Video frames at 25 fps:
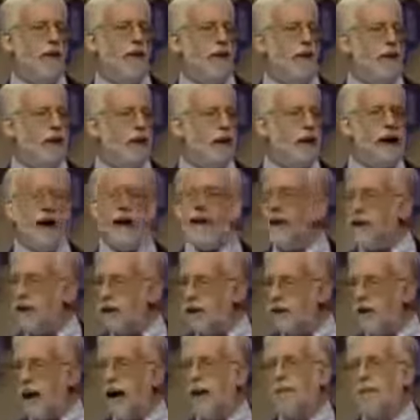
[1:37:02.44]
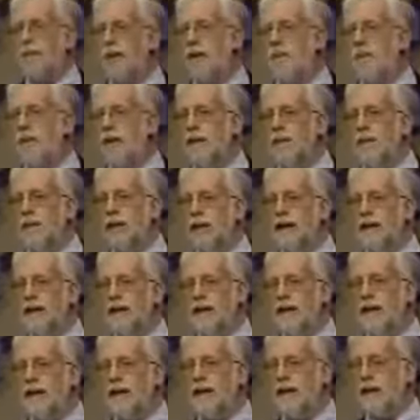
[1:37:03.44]
you're here tonight and you happen to be a
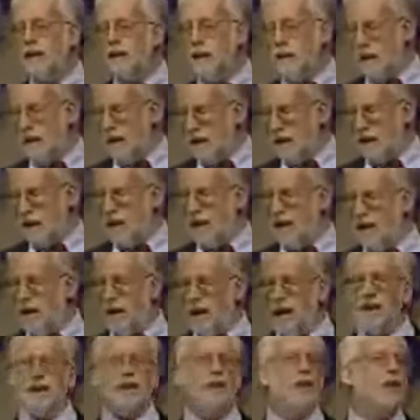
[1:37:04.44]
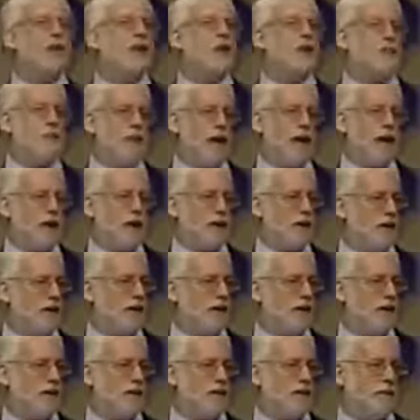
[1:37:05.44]
Mason, these are your
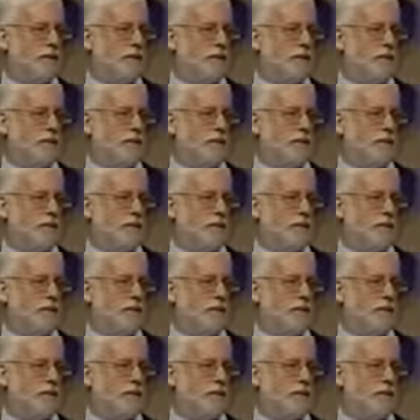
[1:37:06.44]
brothers.